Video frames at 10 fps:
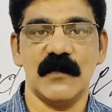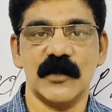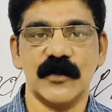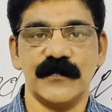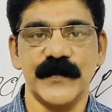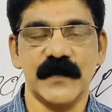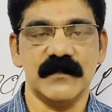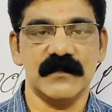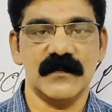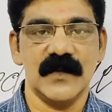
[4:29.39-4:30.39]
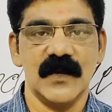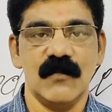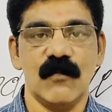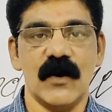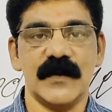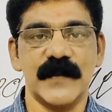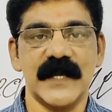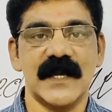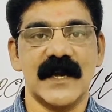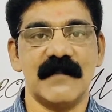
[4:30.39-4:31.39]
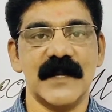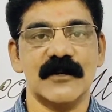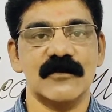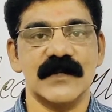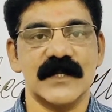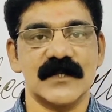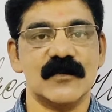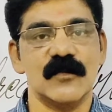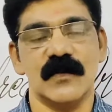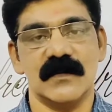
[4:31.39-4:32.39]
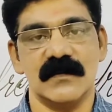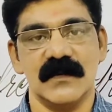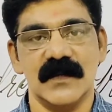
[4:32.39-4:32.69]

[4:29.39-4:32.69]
both of them won't be coming to the school,